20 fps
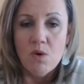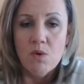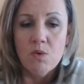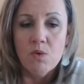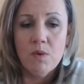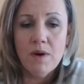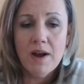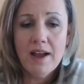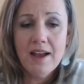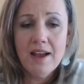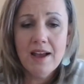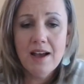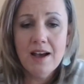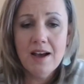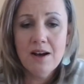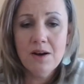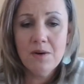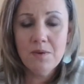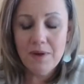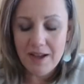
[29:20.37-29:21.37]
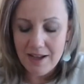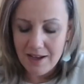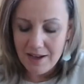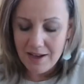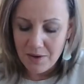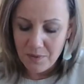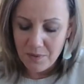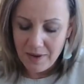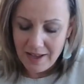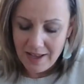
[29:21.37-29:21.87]
Well,
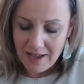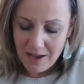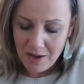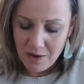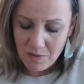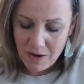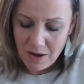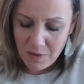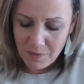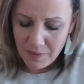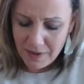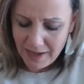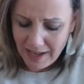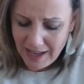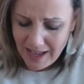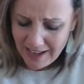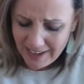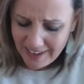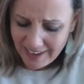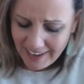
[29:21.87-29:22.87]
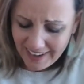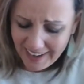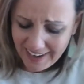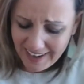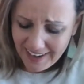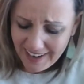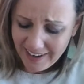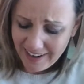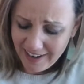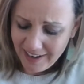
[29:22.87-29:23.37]
what we
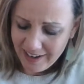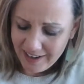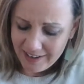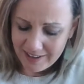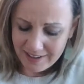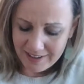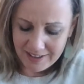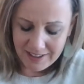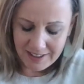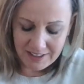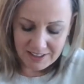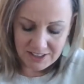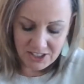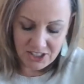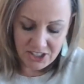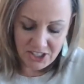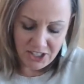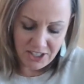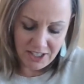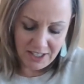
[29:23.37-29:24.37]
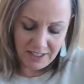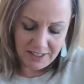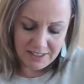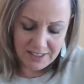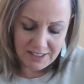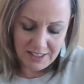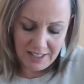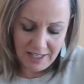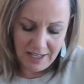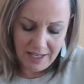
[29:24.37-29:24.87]
got here?
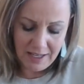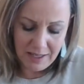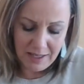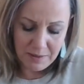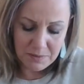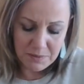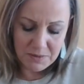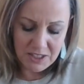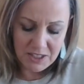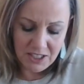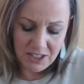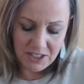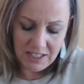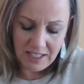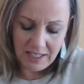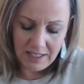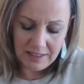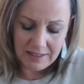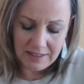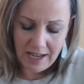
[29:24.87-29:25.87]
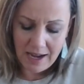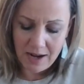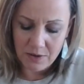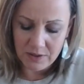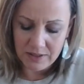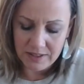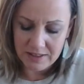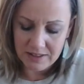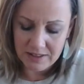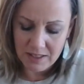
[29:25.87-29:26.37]
Exclaimed TJ
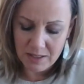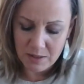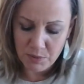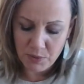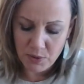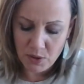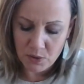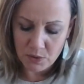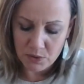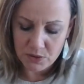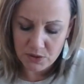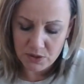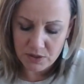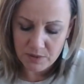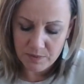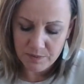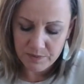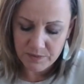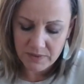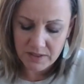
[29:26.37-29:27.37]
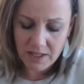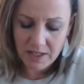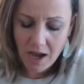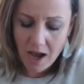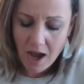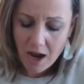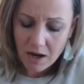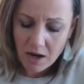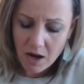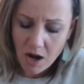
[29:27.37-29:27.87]
loudly as he approached. Y'all
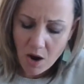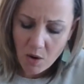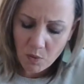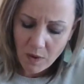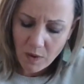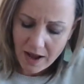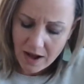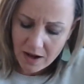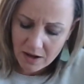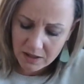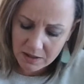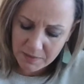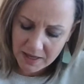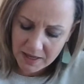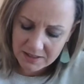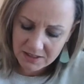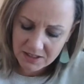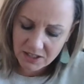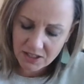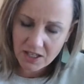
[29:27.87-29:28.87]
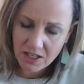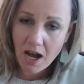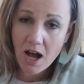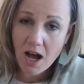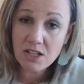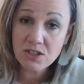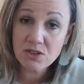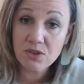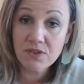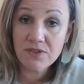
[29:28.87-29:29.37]
gonna welcome us to
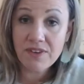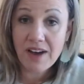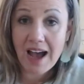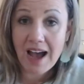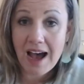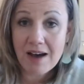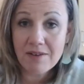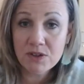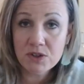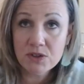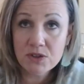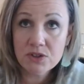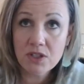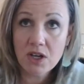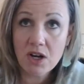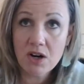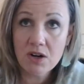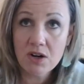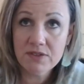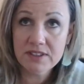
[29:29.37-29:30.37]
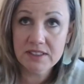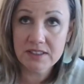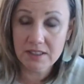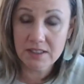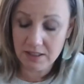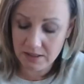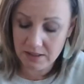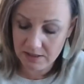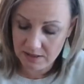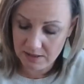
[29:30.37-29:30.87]
y'all's revival
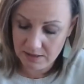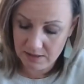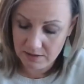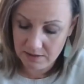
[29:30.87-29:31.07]
services?